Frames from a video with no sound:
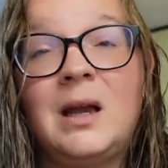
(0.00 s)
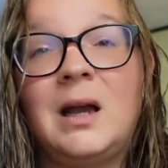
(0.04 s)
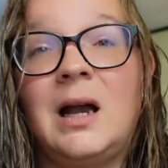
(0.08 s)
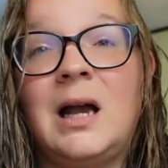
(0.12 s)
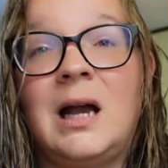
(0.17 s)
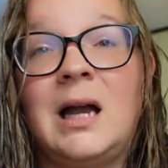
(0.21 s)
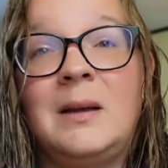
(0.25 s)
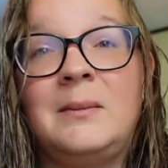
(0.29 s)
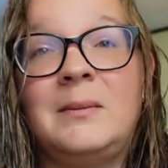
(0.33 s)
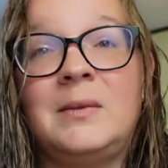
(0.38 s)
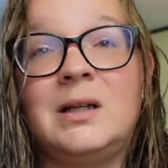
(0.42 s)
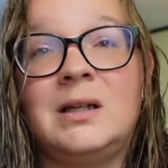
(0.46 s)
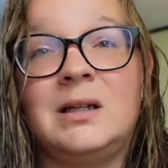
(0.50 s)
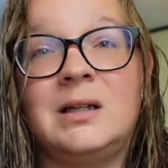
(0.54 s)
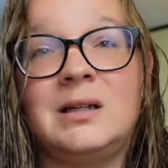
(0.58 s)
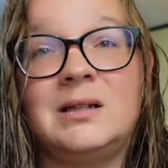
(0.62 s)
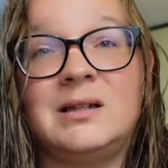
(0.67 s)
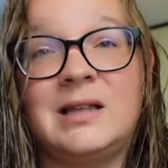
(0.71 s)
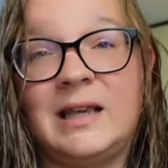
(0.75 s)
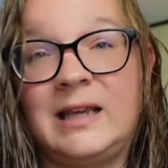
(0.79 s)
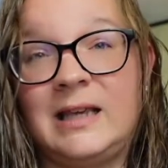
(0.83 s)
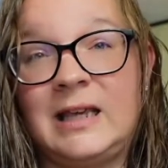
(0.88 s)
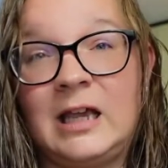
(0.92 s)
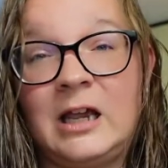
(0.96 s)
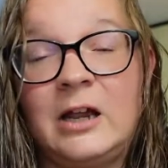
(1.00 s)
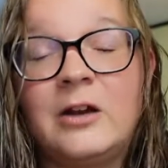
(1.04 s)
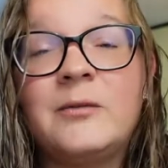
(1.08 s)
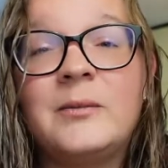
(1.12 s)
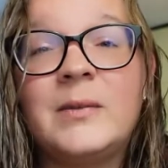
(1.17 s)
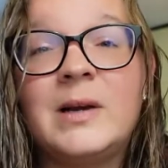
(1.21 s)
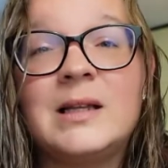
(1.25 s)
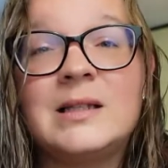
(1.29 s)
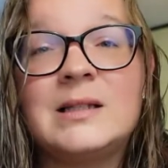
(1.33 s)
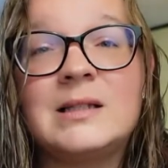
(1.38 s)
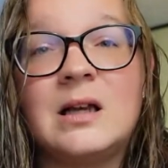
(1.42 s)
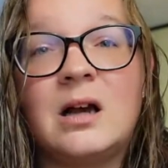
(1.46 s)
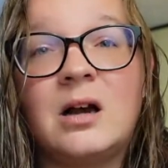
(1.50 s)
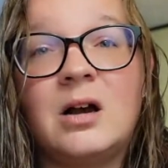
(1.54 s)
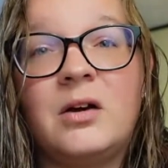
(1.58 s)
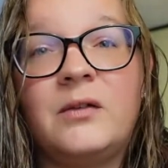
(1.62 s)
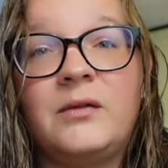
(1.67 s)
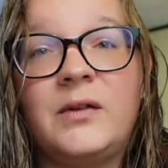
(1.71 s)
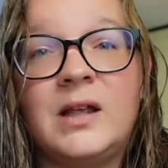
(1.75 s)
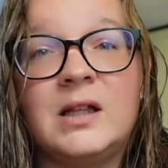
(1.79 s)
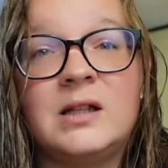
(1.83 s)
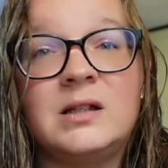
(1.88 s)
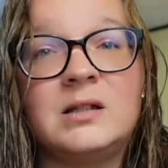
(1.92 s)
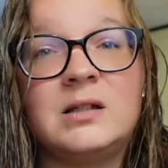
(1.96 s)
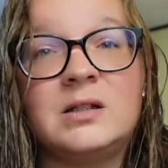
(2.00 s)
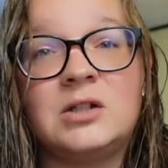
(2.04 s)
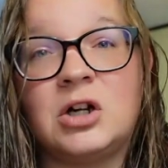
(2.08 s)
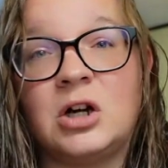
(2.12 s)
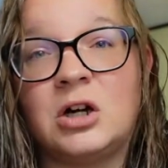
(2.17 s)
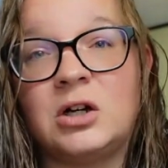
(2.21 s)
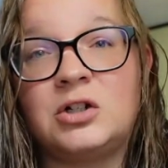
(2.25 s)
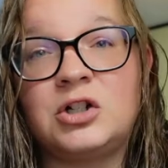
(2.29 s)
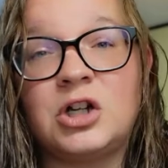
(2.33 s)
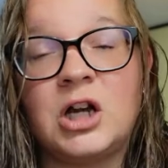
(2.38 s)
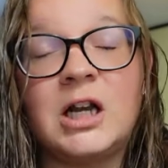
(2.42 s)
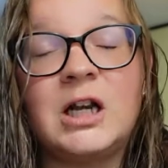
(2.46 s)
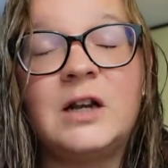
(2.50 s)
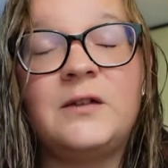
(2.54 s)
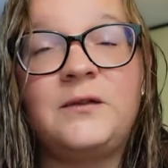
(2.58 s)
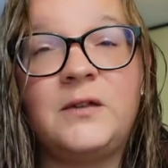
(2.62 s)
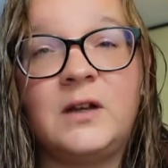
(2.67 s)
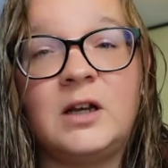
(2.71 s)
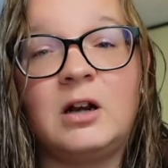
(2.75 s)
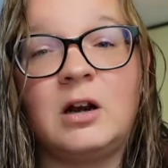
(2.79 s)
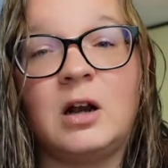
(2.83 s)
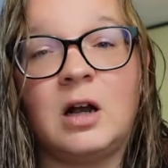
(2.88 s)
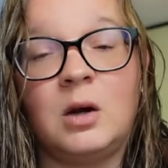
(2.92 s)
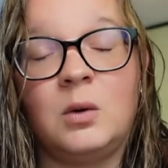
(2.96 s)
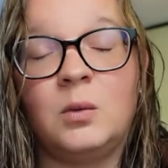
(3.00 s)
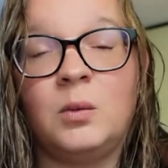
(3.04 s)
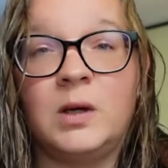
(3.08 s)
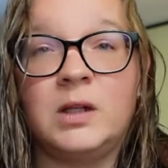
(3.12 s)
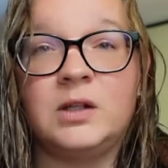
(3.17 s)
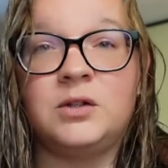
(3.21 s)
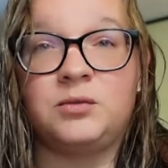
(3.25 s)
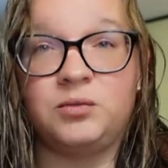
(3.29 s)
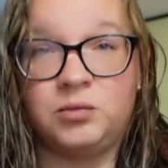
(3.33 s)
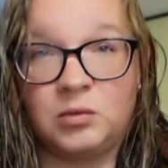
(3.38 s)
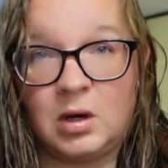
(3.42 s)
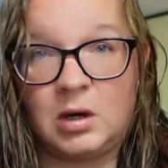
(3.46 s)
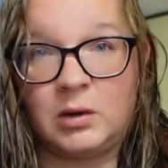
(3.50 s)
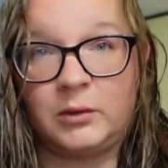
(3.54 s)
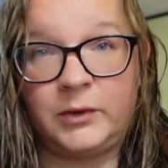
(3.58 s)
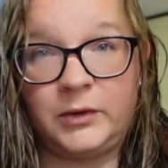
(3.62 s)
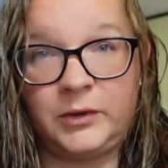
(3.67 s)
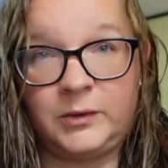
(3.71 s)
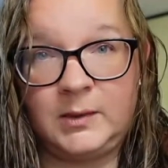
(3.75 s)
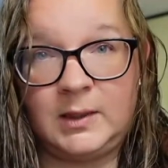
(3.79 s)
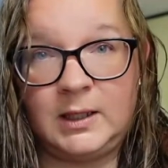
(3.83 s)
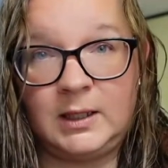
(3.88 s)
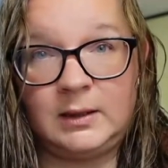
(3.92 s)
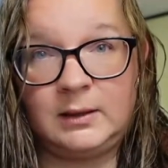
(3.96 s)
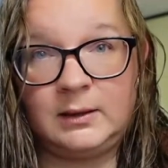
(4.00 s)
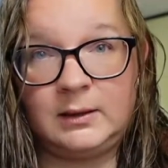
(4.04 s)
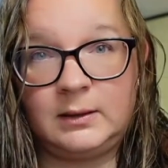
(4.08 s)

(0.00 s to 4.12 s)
I'm going to take care of myself and start trying to figure out what's wrong with me.